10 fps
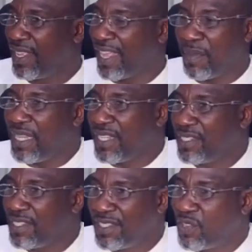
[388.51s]
I mean,
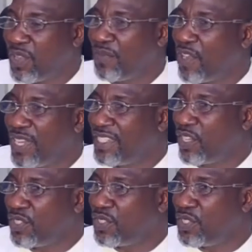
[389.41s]
so it violates the
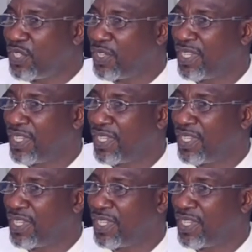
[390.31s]
constitution.